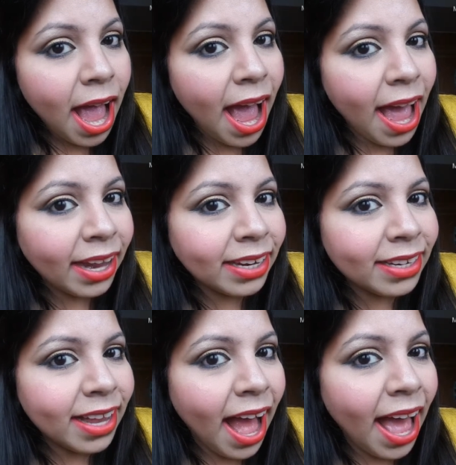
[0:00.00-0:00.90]

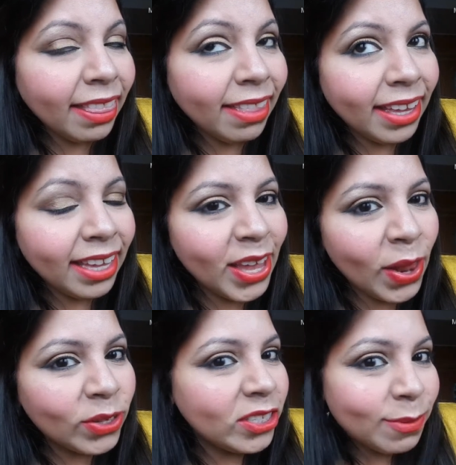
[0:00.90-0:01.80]
and I think
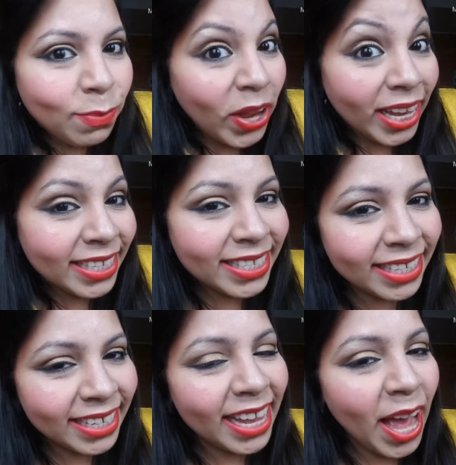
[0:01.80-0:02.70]
yellow just brightens the
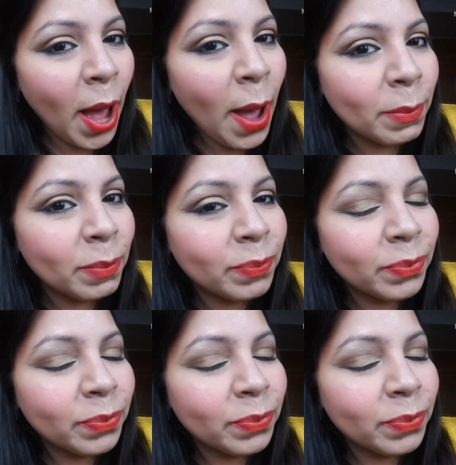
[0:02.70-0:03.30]
day up.